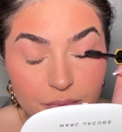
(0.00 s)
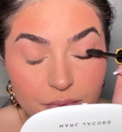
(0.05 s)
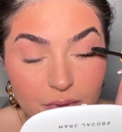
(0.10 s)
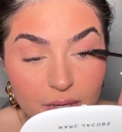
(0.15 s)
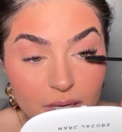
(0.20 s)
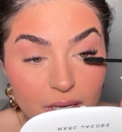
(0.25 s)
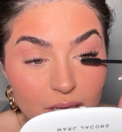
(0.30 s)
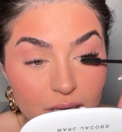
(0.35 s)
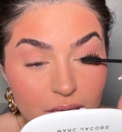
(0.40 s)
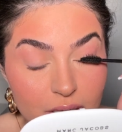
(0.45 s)

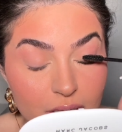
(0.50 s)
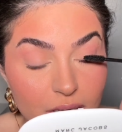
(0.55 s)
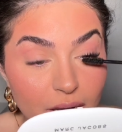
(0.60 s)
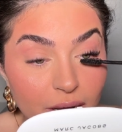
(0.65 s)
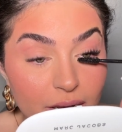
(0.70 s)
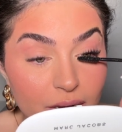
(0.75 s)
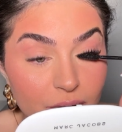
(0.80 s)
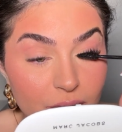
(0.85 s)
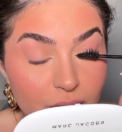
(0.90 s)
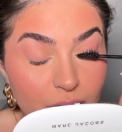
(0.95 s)
And
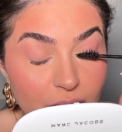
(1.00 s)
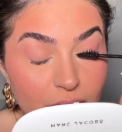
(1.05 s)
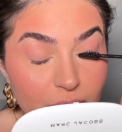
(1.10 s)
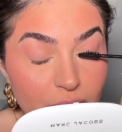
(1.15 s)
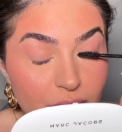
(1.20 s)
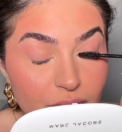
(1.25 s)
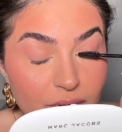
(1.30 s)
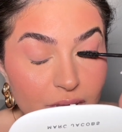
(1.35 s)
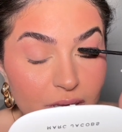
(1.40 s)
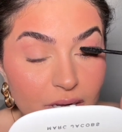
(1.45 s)
I
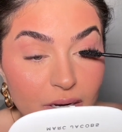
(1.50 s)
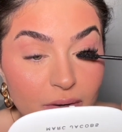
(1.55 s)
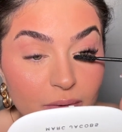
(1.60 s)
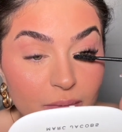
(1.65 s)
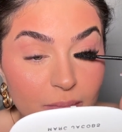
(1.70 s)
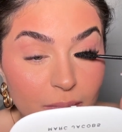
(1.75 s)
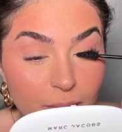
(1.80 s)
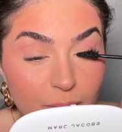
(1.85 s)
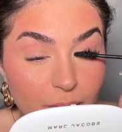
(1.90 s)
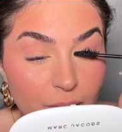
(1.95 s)
don't think I
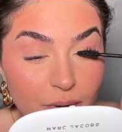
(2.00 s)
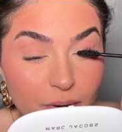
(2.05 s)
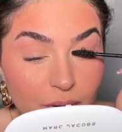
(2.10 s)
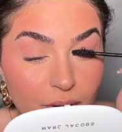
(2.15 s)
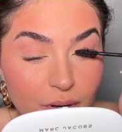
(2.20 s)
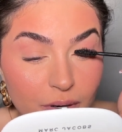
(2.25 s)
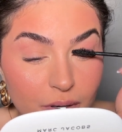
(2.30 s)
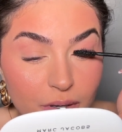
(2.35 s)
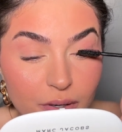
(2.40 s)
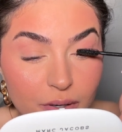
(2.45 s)

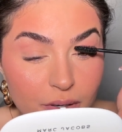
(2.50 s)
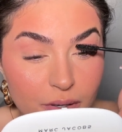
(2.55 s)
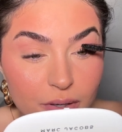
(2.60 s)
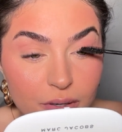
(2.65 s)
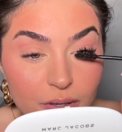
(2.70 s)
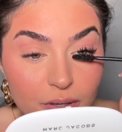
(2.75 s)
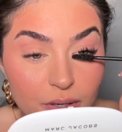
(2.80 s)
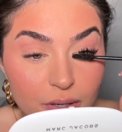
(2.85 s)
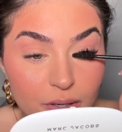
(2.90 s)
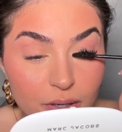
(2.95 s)
remember
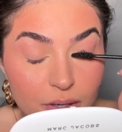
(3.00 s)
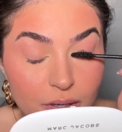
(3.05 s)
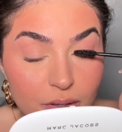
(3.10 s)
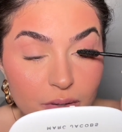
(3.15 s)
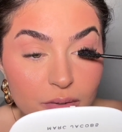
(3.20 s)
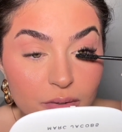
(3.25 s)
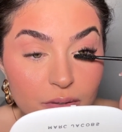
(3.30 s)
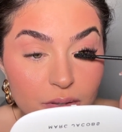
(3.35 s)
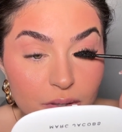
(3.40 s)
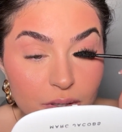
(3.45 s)

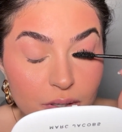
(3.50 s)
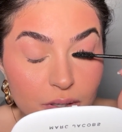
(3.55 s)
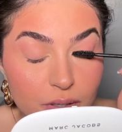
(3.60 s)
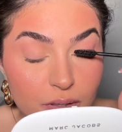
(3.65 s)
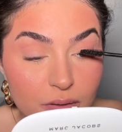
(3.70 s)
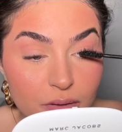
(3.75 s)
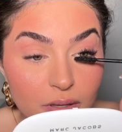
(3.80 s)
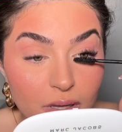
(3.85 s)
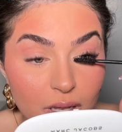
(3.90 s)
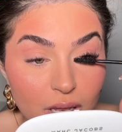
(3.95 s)

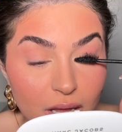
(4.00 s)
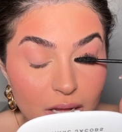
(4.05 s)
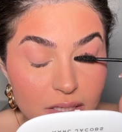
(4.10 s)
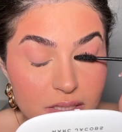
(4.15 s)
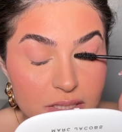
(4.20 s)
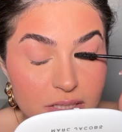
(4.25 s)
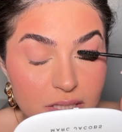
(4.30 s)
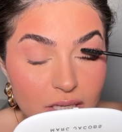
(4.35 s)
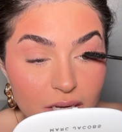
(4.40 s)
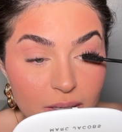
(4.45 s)
the
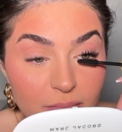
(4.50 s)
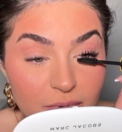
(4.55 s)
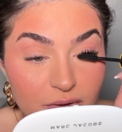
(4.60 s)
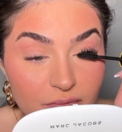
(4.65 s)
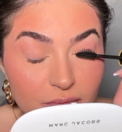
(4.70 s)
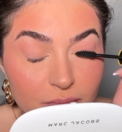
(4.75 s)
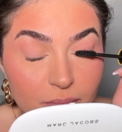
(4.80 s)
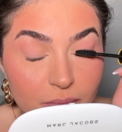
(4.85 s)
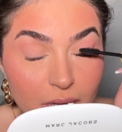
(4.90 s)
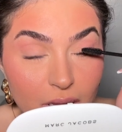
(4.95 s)
last time I've
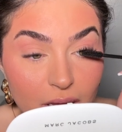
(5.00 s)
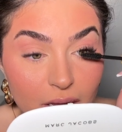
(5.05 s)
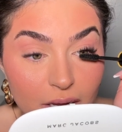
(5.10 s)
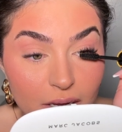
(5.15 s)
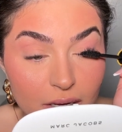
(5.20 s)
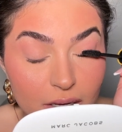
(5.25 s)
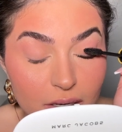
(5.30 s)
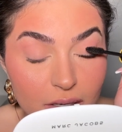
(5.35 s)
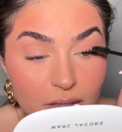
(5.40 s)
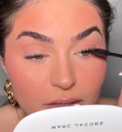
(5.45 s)

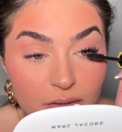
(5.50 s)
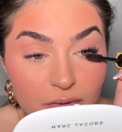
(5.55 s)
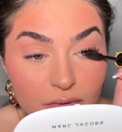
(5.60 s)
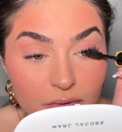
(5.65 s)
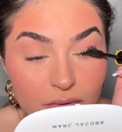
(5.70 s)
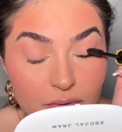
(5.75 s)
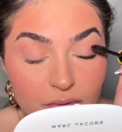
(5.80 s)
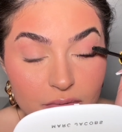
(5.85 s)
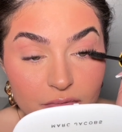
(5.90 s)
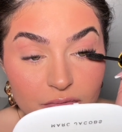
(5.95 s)
applied
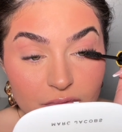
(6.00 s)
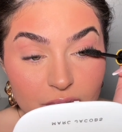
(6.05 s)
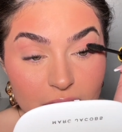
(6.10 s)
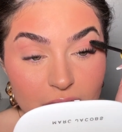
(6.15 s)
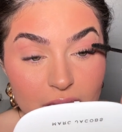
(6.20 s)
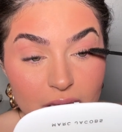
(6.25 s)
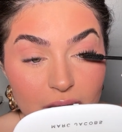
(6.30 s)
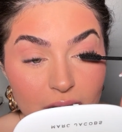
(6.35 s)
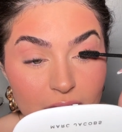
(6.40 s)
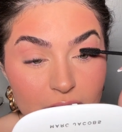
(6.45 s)

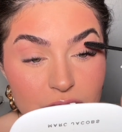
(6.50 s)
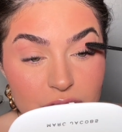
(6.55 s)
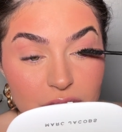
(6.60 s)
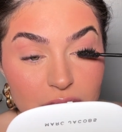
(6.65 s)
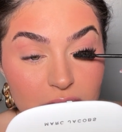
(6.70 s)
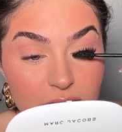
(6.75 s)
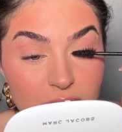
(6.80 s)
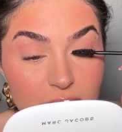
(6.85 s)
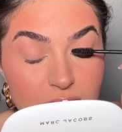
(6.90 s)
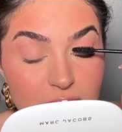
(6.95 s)
fake
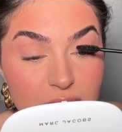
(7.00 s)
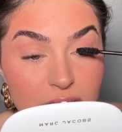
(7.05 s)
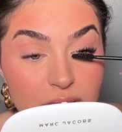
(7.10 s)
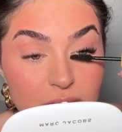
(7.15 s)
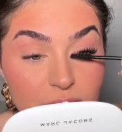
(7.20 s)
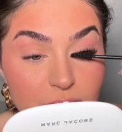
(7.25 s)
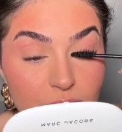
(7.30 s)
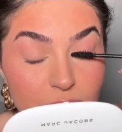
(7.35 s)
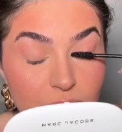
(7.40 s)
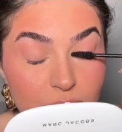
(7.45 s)
lashes.
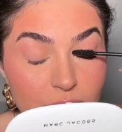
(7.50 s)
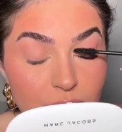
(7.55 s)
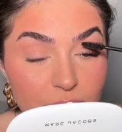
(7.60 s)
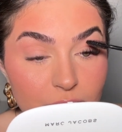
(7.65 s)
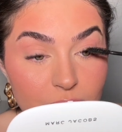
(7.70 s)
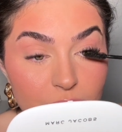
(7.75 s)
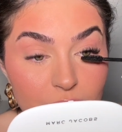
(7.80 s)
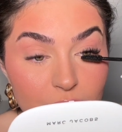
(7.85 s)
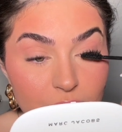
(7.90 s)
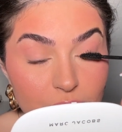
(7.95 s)

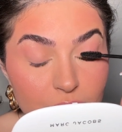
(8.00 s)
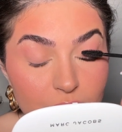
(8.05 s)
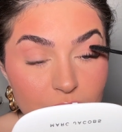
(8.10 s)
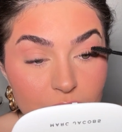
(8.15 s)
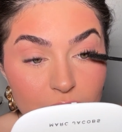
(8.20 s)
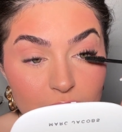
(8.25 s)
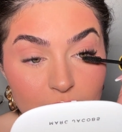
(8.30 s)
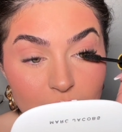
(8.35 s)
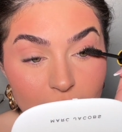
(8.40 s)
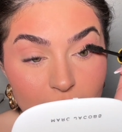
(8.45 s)

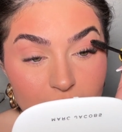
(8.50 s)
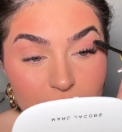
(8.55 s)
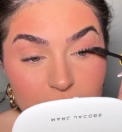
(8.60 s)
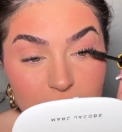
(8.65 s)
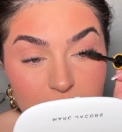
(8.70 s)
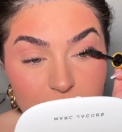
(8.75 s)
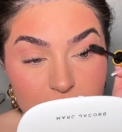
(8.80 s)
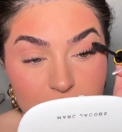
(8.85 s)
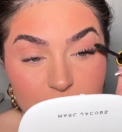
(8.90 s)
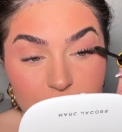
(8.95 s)
I
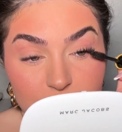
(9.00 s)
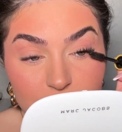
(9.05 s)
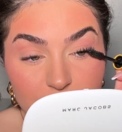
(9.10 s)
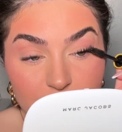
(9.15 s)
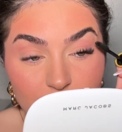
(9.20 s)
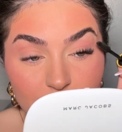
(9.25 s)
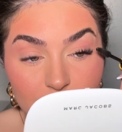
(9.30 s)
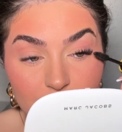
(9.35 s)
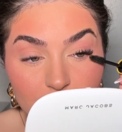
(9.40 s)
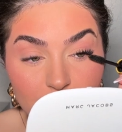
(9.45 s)
used to do
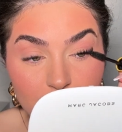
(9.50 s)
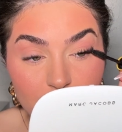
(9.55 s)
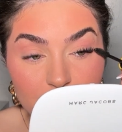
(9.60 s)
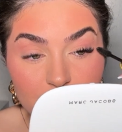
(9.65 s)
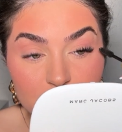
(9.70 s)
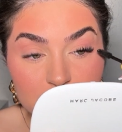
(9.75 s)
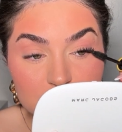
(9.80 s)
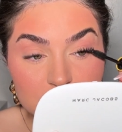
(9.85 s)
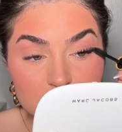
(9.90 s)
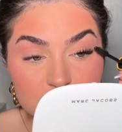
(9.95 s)
it a lot. I
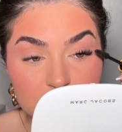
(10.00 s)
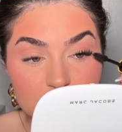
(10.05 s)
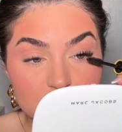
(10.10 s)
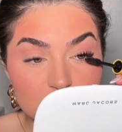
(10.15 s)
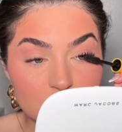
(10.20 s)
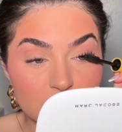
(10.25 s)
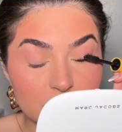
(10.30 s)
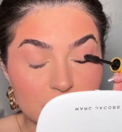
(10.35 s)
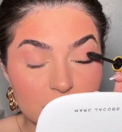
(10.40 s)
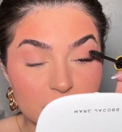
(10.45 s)
used to do
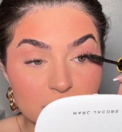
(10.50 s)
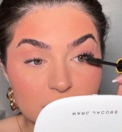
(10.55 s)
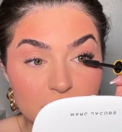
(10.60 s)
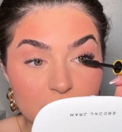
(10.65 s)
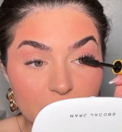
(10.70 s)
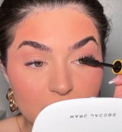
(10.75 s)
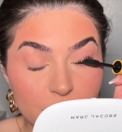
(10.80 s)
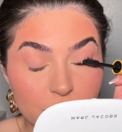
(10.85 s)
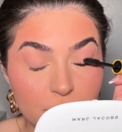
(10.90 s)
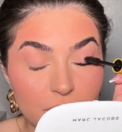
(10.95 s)
like the
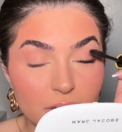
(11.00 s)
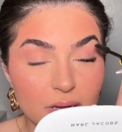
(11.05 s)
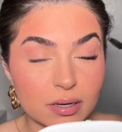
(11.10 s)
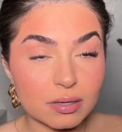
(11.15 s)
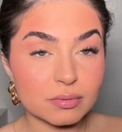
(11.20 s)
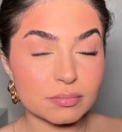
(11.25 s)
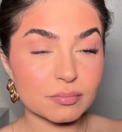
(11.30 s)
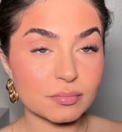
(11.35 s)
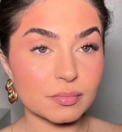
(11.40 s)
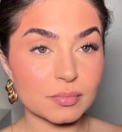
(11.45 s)

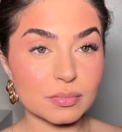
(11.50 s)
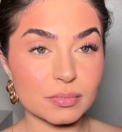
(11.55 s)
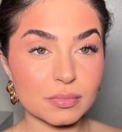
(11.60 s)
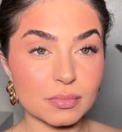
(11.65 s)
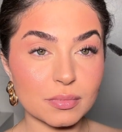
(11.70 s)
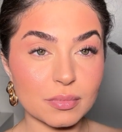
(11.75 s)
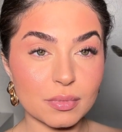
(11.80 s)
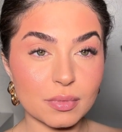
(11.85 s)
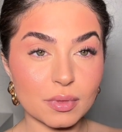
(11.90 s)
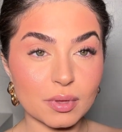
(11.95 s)
DIY,
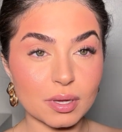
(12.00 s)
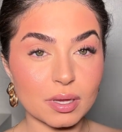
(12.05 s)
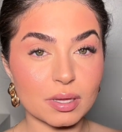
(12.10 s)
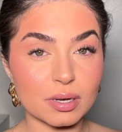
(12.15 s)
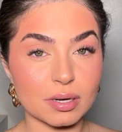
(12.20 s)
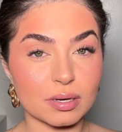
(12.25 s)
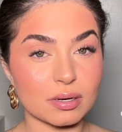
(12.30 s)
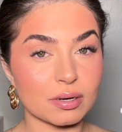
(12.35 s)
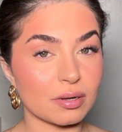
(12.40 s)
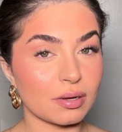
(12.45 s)

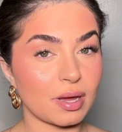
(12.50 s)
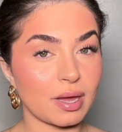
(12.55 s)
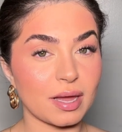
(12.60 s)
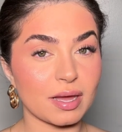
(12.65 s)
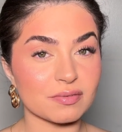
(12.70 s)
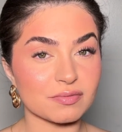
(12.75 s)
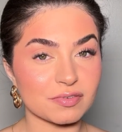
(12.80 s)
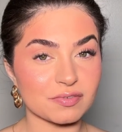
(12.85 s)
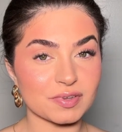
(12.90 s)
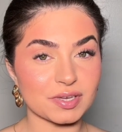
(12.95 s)
and I
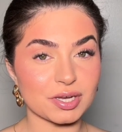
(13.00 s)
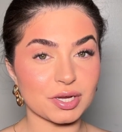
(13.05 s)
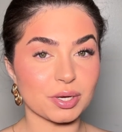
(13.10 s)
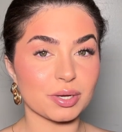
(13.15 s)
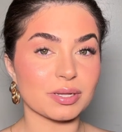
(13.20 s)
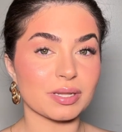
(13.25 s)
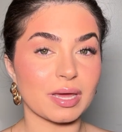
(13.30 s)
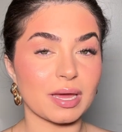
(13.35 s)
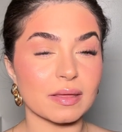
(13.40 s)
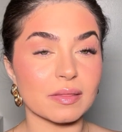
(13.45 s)
have a video
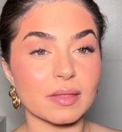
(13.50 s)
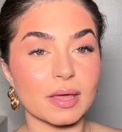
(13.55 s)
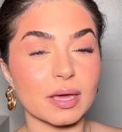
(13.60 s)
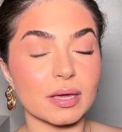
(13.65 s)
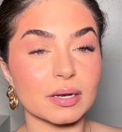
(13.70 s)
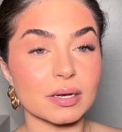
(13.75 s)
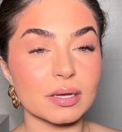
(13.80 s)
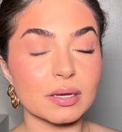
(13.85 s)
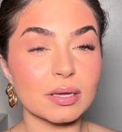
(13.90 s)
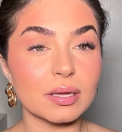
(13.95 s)
online that